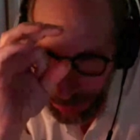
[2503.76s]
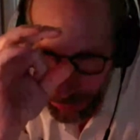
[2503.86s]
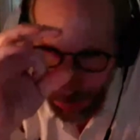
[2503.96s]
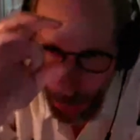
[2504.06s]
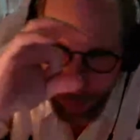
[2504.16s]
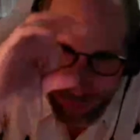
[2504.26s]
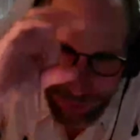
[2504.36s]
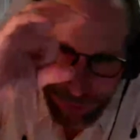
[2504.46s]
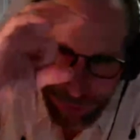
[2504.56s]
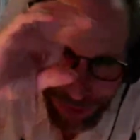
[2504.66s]
old
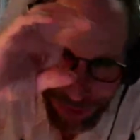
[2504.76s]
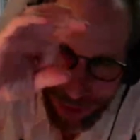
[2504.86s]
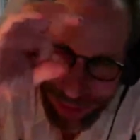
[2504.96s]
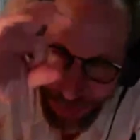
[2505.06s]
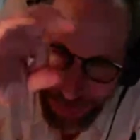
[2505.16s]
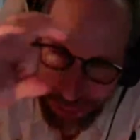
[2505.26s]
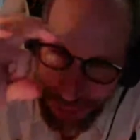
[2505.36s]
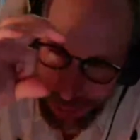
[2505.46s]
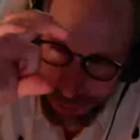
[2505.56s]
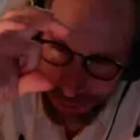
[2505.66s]
Kopecks, and they were about
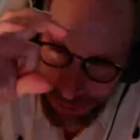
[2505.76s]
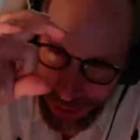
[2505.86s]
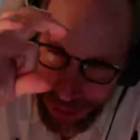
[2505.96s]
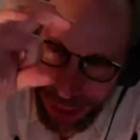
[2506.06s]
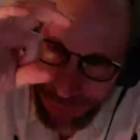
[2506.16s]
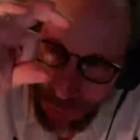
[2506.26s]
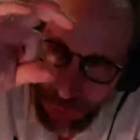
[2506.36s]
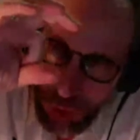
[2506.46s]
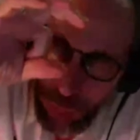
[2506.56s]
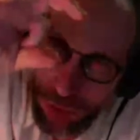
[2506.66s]
that big. If you
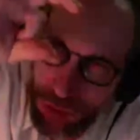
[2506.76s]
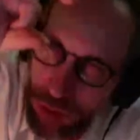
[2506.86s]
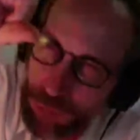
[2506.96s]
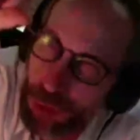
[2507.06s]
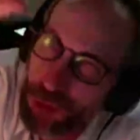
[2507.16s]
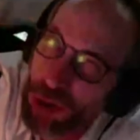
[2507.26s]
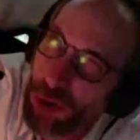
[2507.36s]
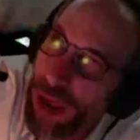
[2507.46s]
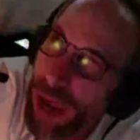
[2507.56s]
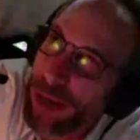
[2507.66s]
took a region, if you took
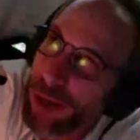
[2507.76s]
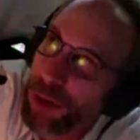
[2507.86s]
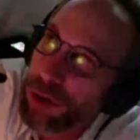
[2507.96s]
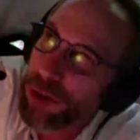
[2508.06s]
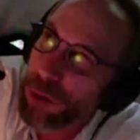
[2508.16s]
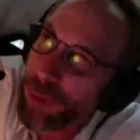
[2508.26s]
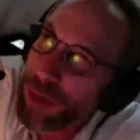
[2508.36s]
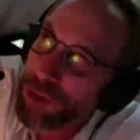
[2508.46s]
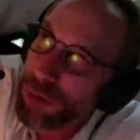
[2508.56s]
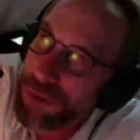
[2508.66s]
your hand and looked at a
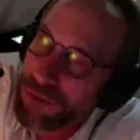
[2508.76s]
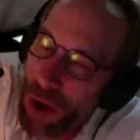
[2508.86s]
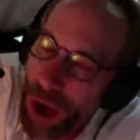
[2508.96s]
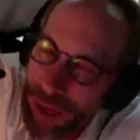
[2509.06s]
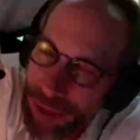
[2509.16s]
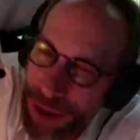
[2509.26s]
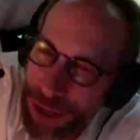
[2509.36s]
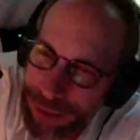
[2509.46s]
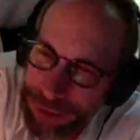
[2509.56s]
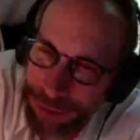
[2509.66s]
region of the sky at
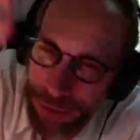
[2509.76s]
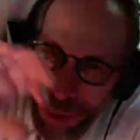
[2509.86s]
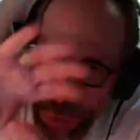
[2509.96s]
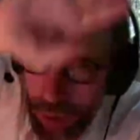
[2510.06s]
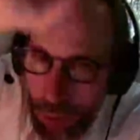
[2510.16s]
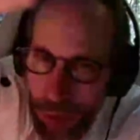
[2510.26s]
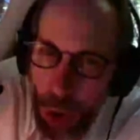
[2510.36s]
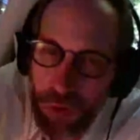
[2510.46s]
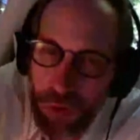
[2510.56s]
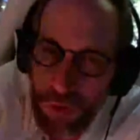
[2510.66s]
night, where there were
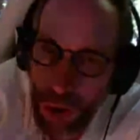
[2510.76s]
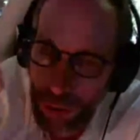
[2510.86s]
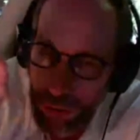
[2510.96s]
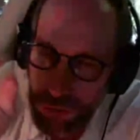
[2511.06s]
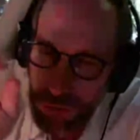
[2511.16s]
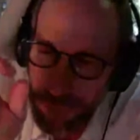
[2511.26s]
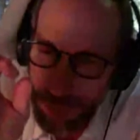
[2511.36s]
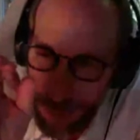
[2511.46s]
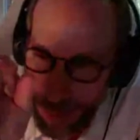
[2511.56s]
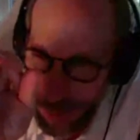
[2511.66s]
no stars
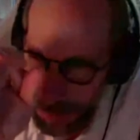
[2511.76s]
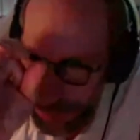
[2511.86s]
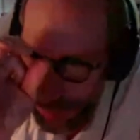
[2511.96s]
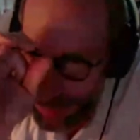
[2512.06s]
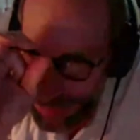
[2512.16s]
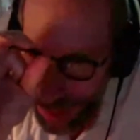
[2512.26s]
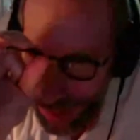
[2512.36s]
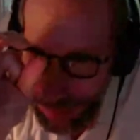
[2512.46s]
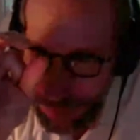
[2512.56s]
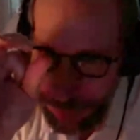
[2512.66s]
about that
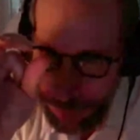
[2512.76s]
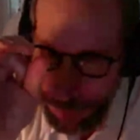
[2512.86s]
size,